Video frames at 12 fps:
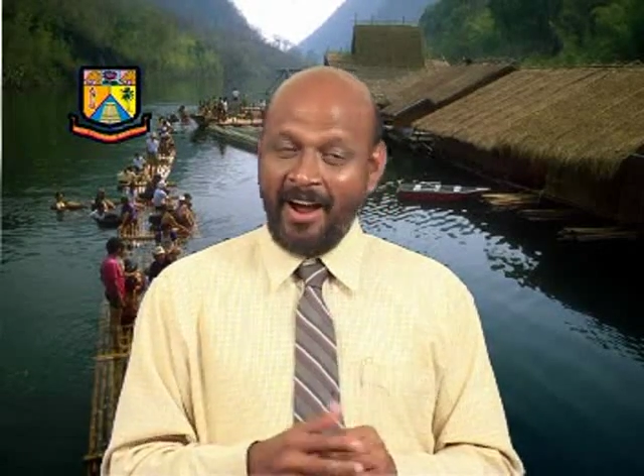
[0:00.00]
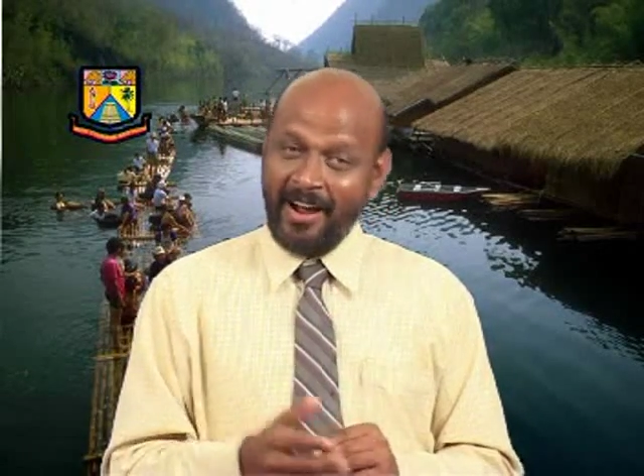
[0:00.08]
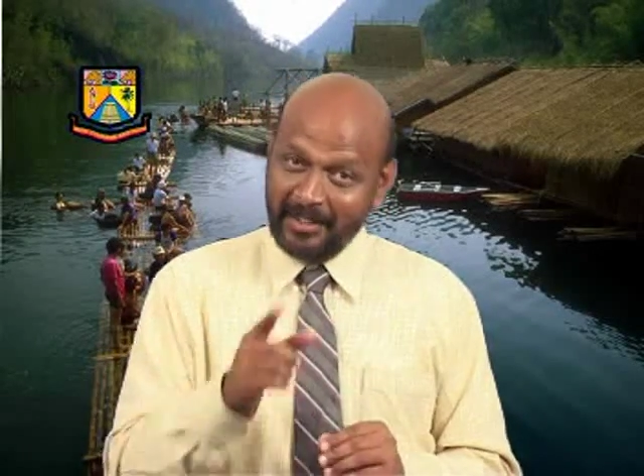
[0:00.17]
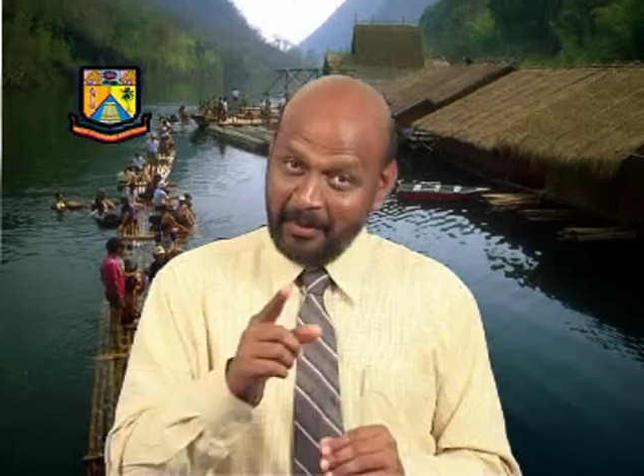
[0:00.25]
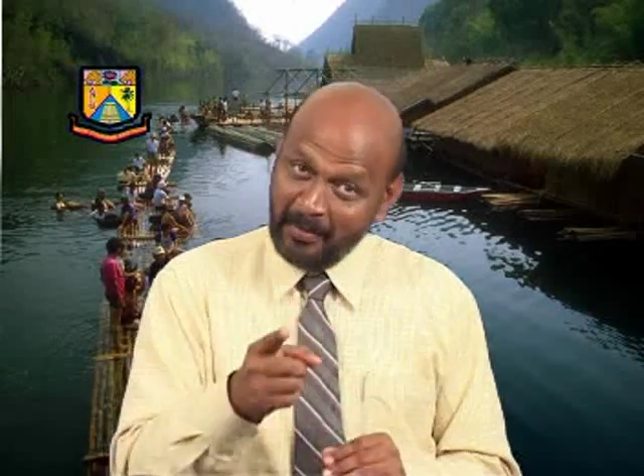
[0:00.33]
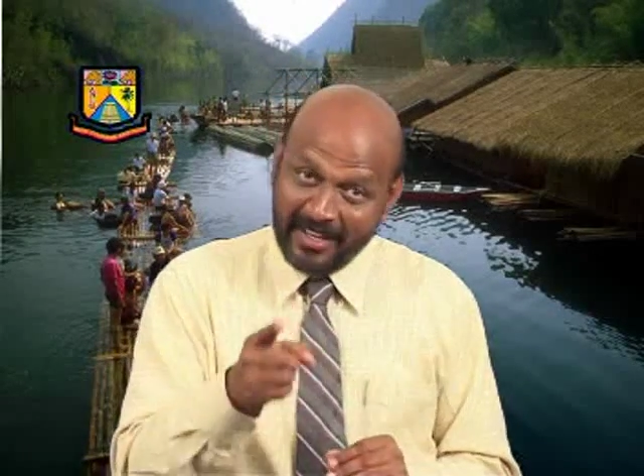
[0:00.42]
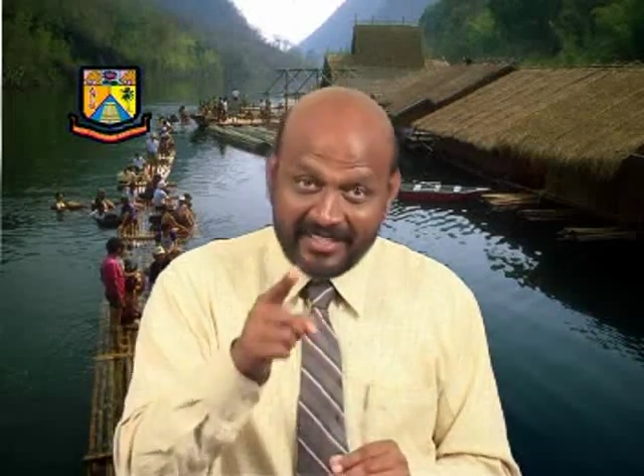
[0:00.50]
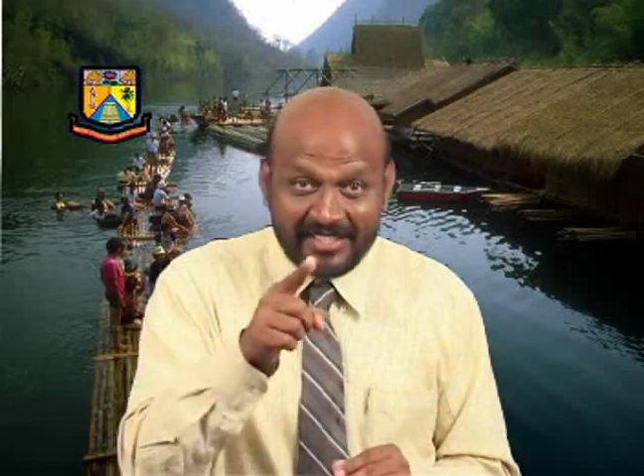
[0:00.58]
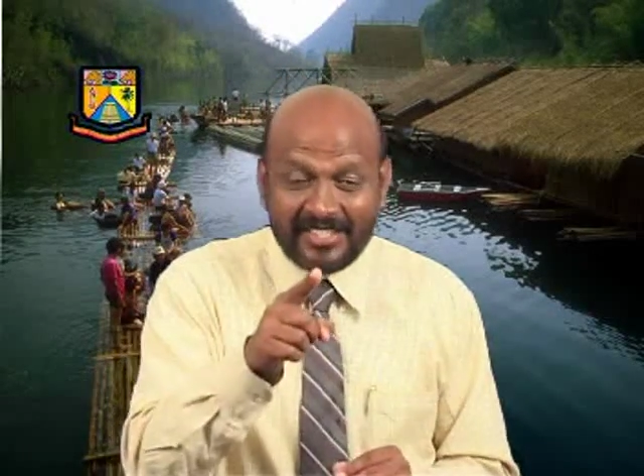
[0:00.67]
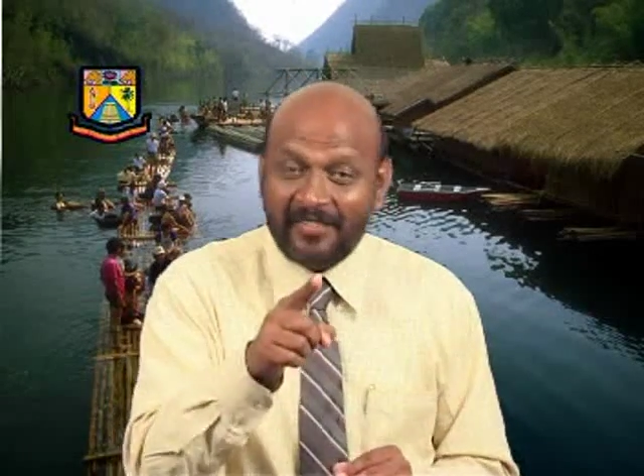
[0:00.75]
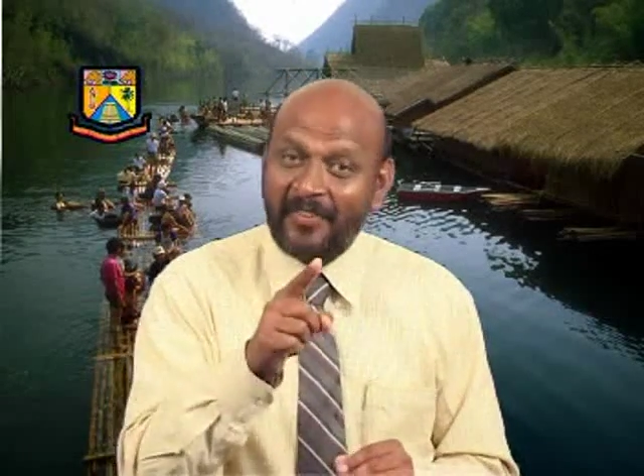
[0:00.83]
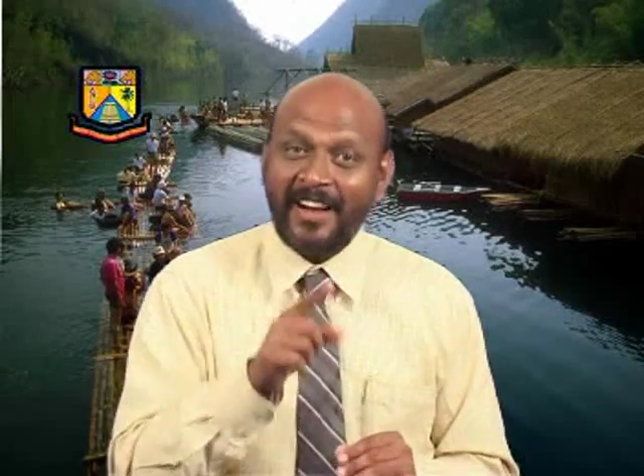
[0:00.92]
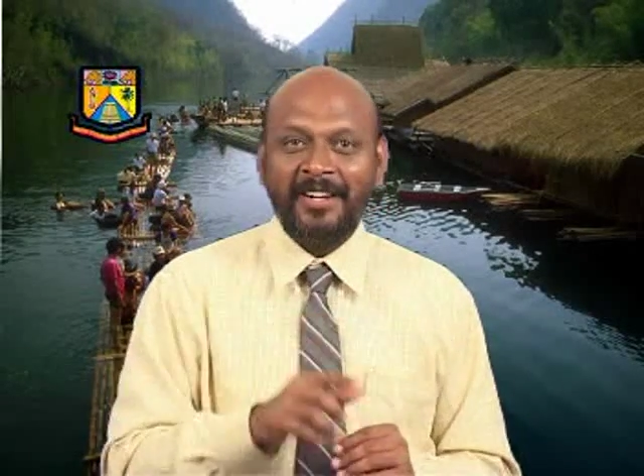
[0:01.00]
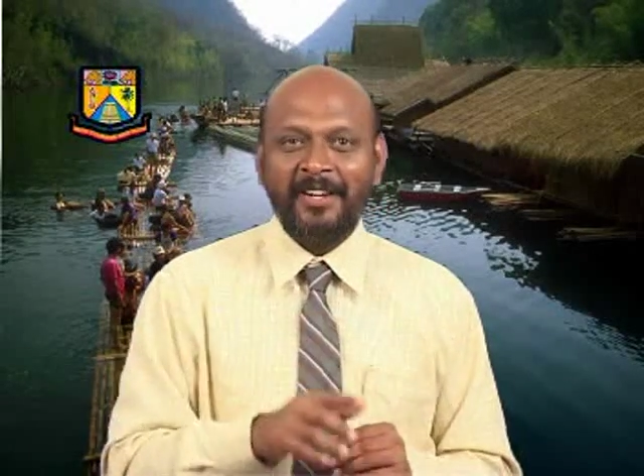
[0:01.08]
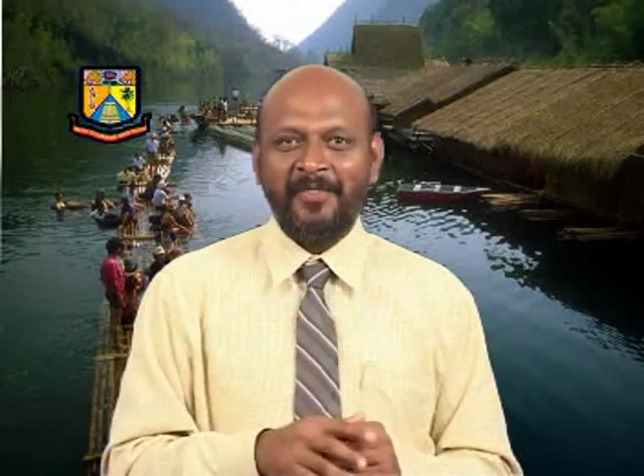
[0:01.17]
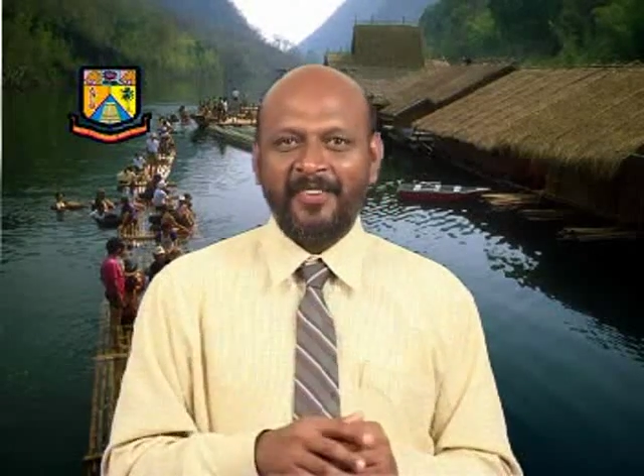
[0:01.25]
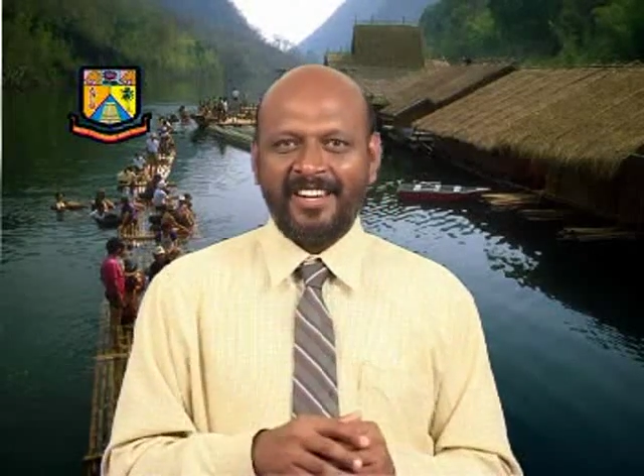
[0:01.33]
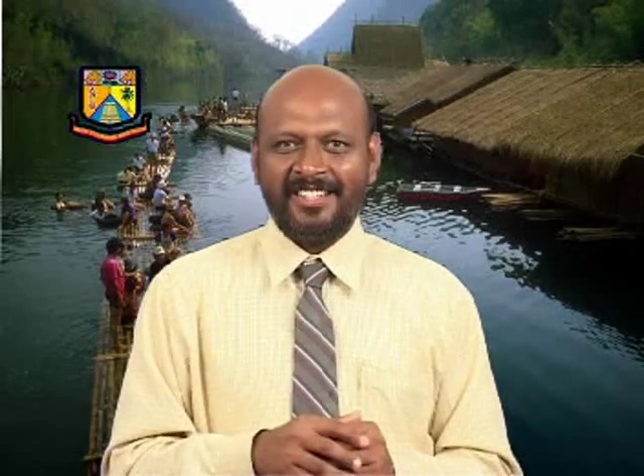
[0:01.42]
On the basis of
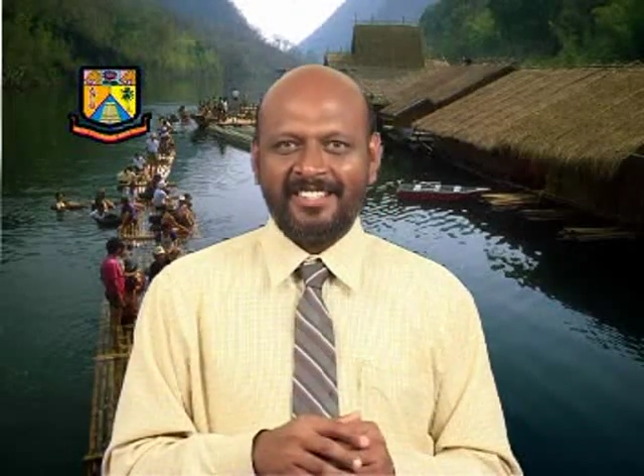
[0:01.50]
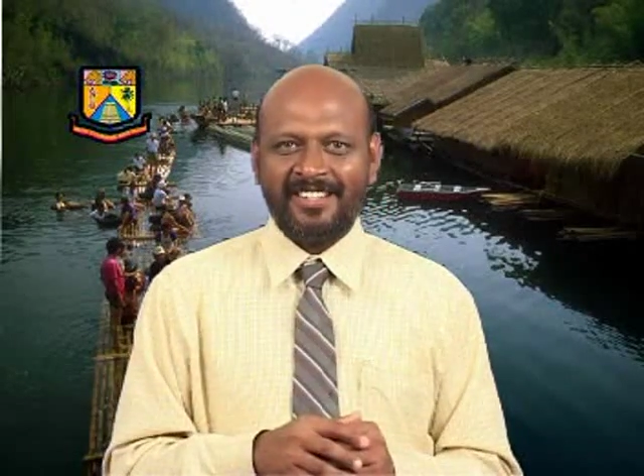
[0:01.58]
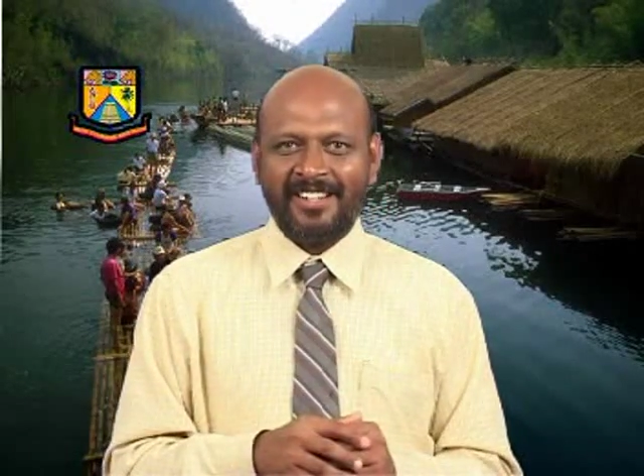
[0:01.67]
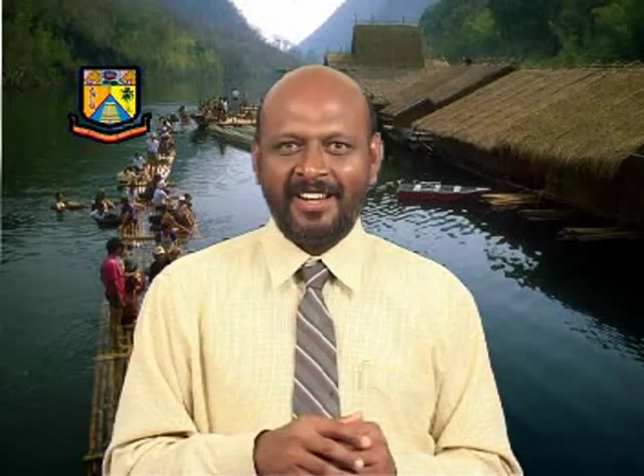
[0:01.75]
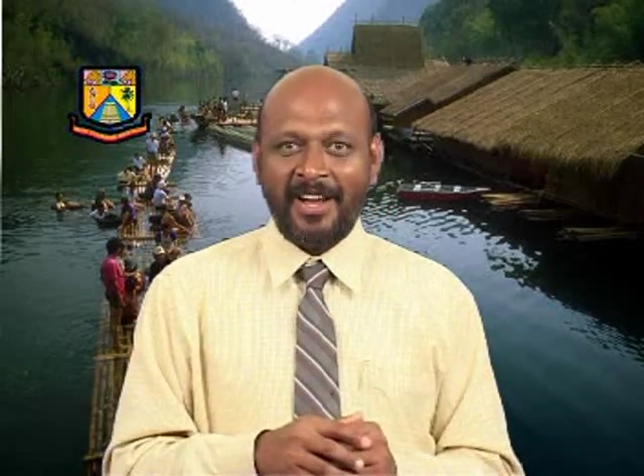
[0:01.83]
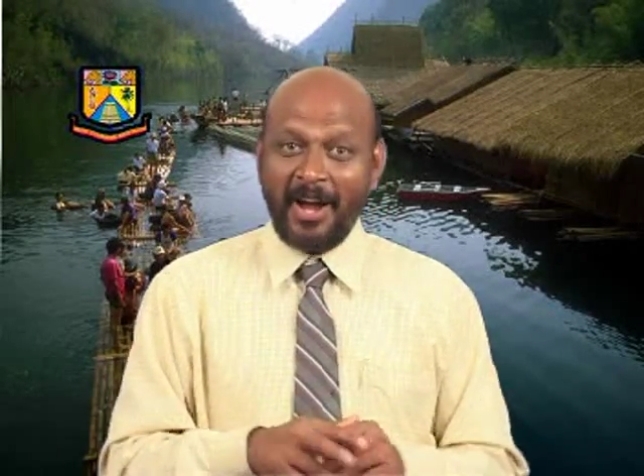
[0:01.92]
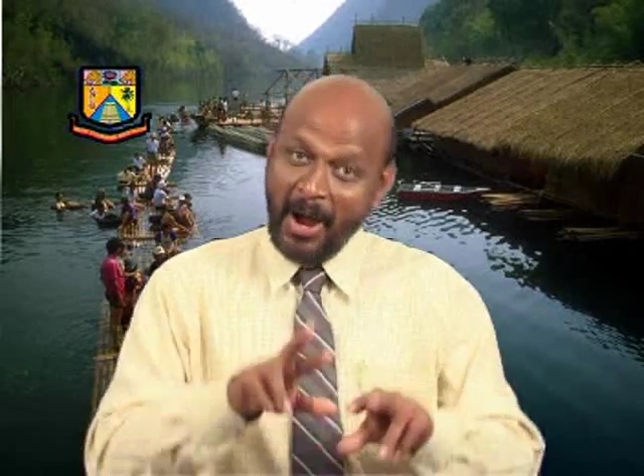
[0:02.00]
identification,